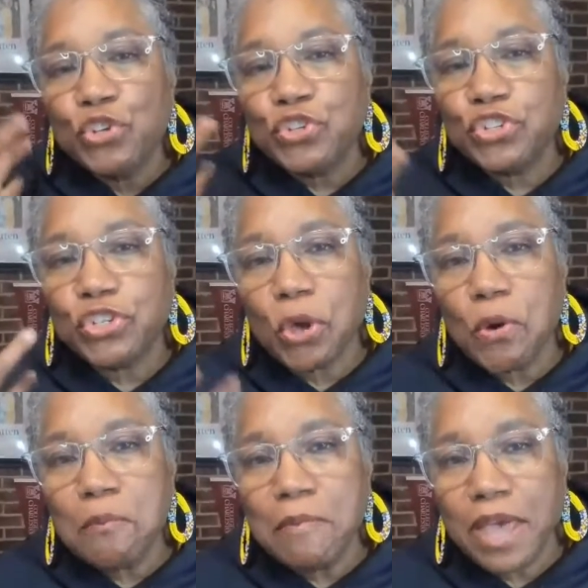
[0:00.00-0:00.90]

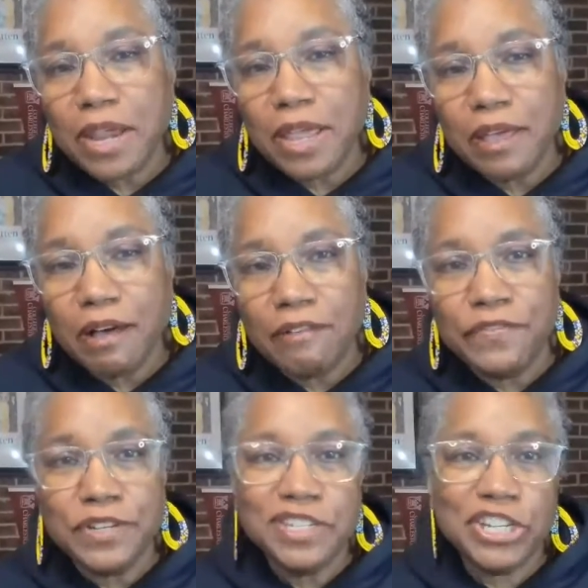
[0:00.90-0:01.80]
So many
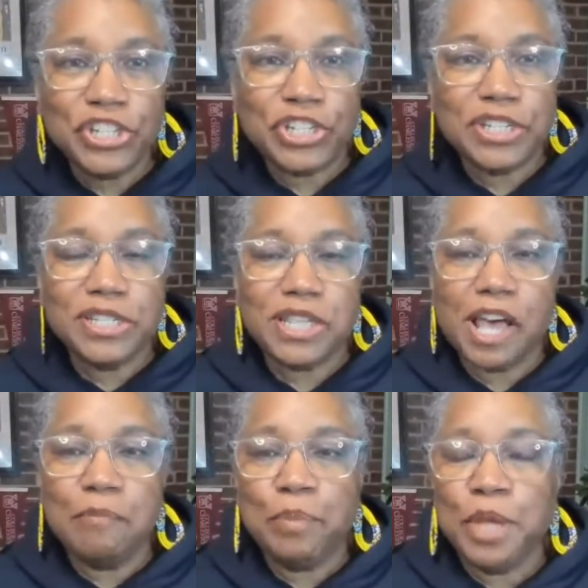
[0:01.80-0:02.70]
of the dishes
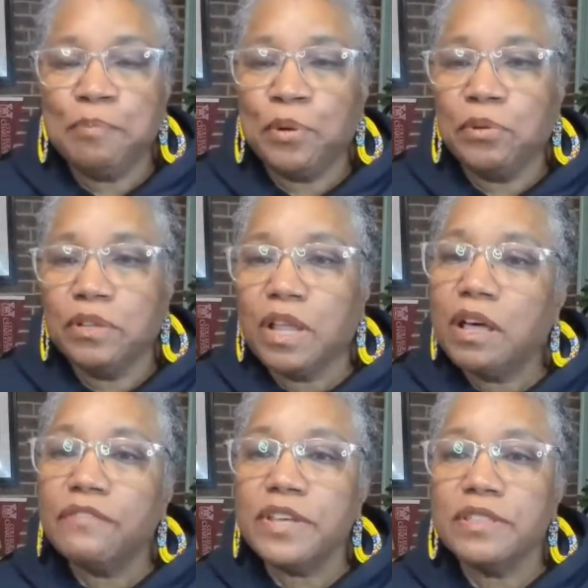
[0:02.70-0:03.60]
that people
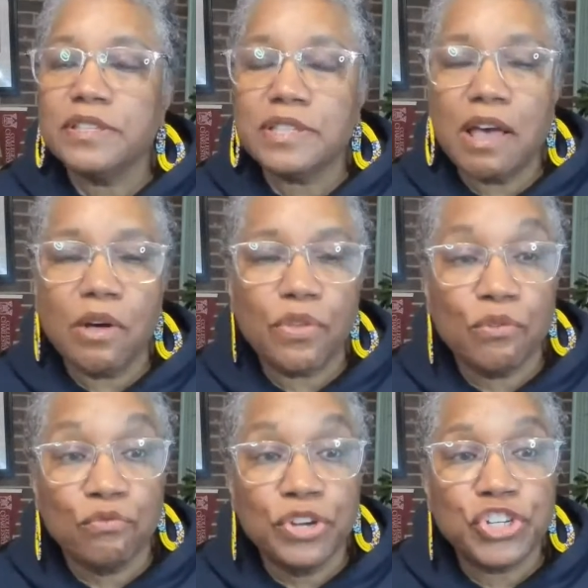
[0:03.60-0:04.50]
love in the South
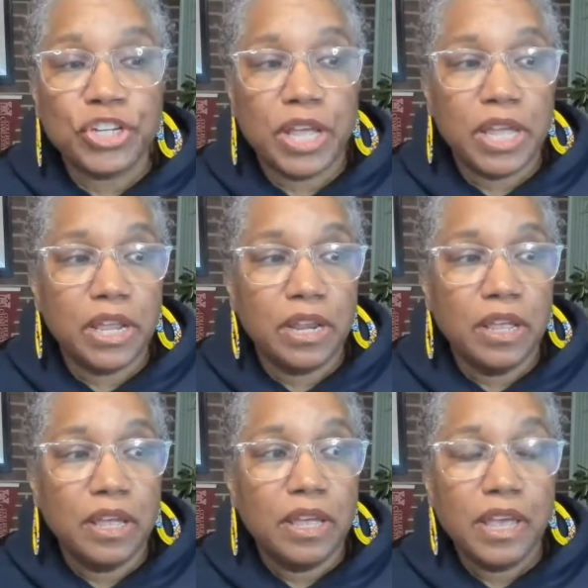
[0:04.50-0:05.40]
originated
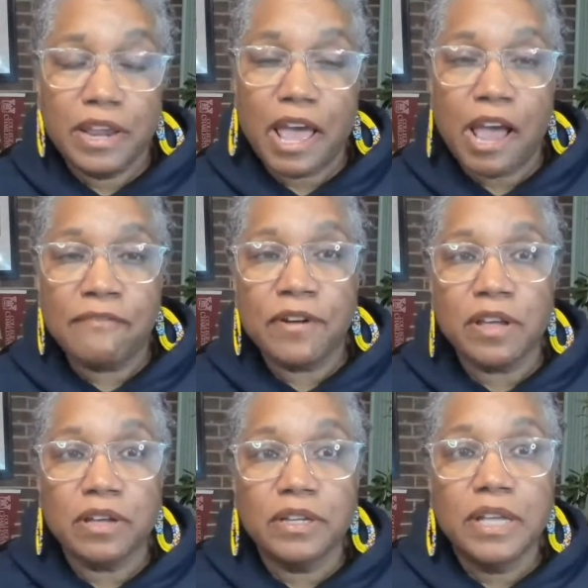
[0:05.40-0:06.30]
in
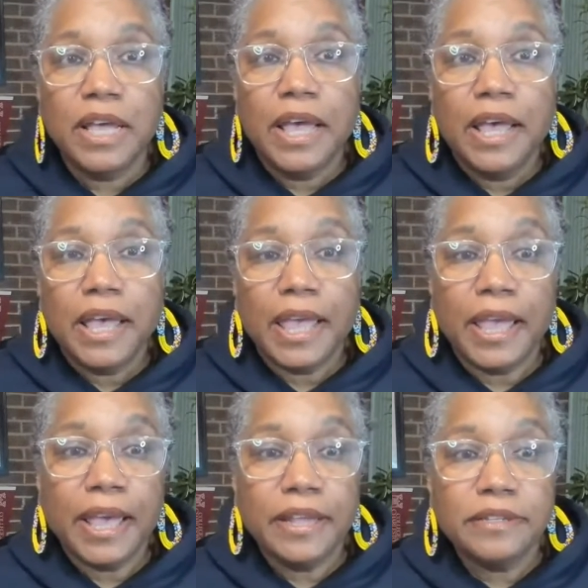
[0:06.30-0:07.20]
Africa
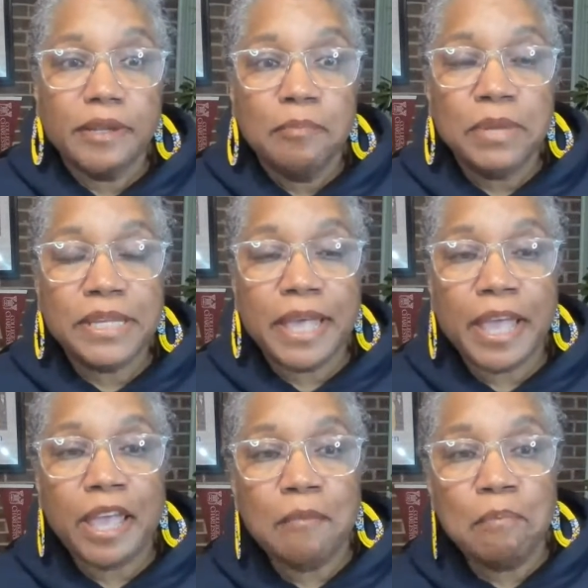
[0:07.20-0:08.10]
and
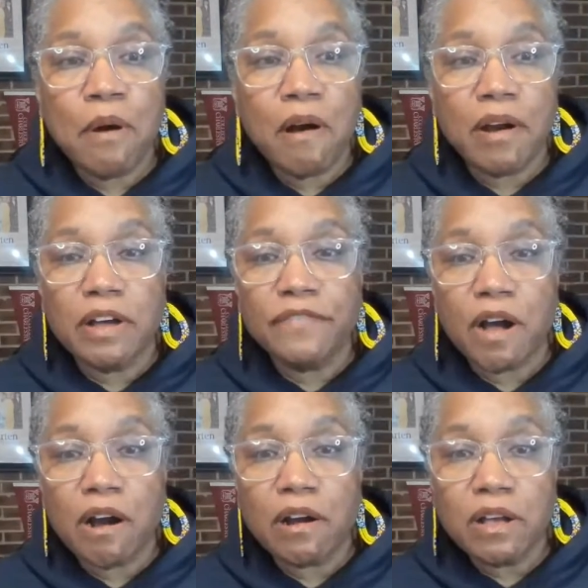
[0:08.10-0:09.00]
became part of
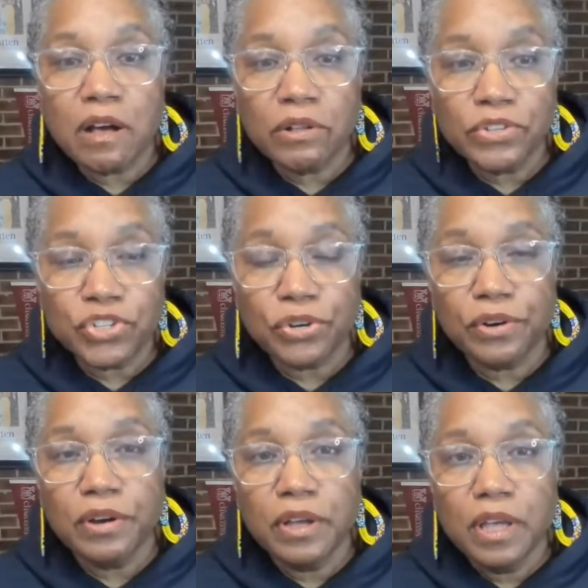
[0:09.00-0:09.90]
our
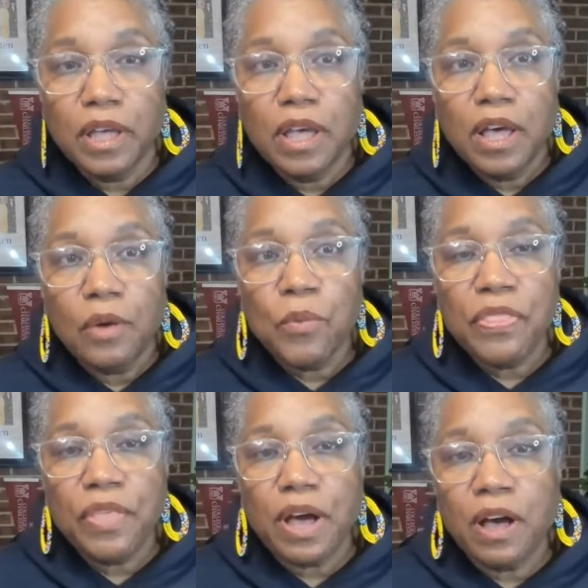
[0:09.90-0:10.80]
culture
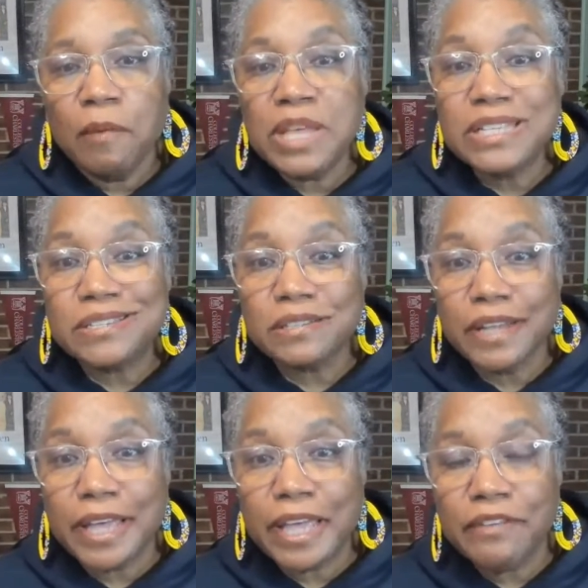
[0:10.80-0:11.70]
when
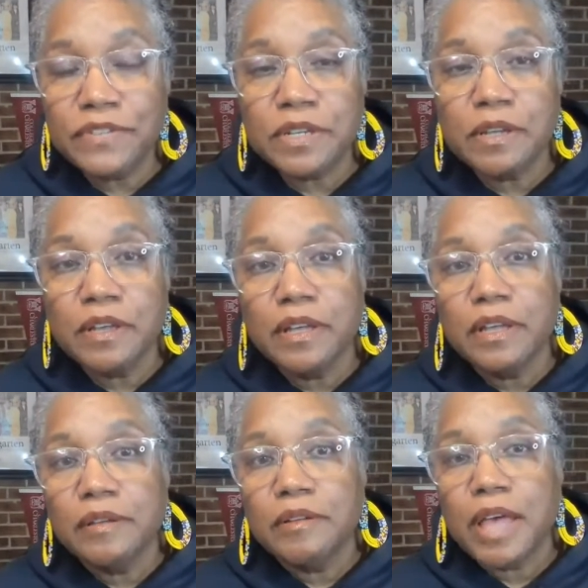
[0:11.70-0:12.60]
enslaved
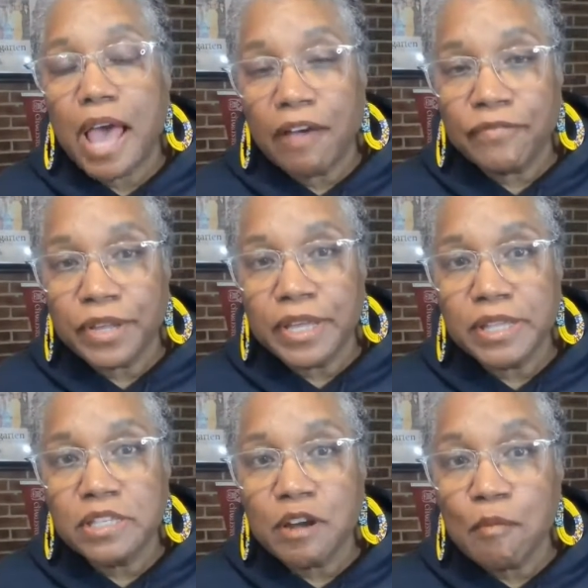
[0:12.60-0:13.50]
Africans